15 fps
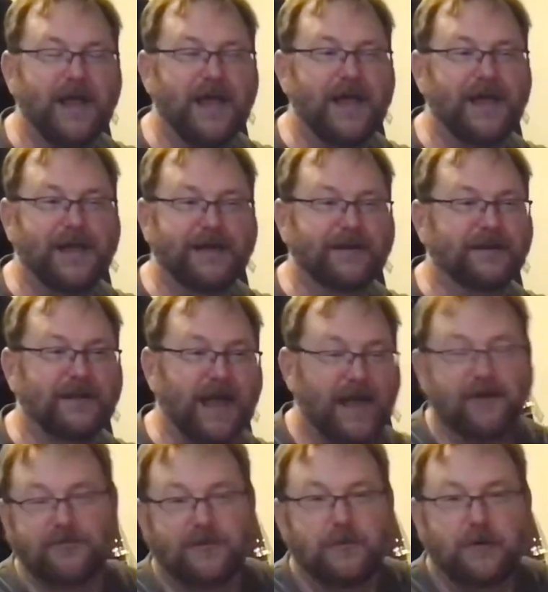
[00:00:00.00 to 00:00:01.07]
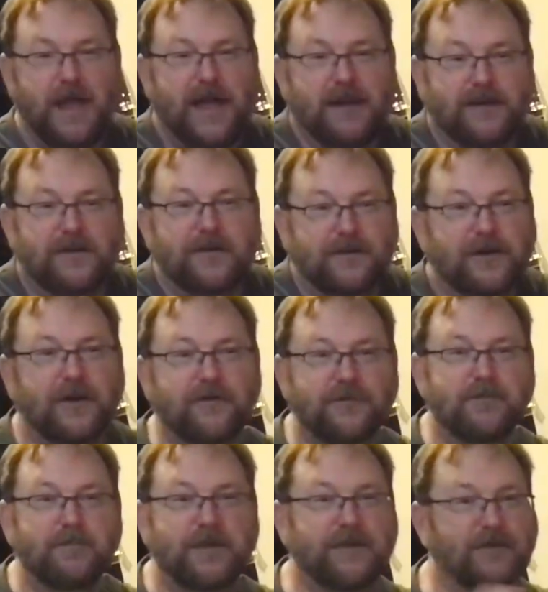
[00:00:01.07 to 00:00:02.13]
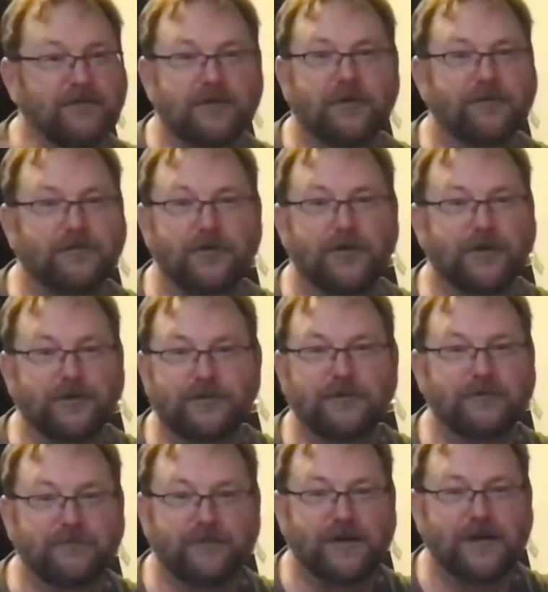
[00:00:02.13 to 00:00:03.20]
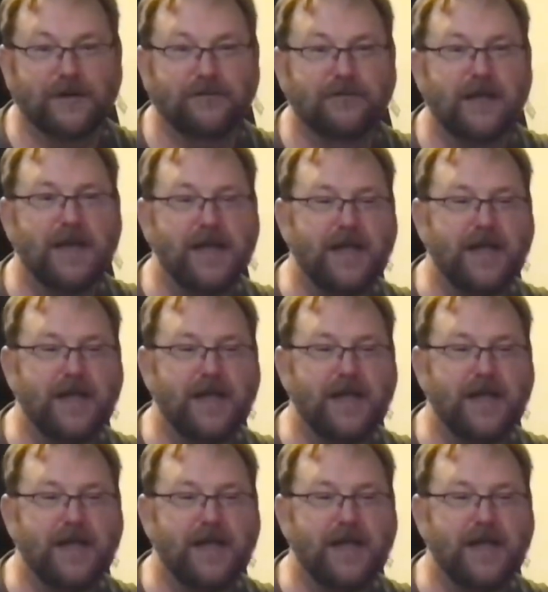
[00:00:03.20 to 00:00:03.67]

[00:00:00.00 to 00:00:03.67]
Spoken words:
and actually had a concussion because I was going too fast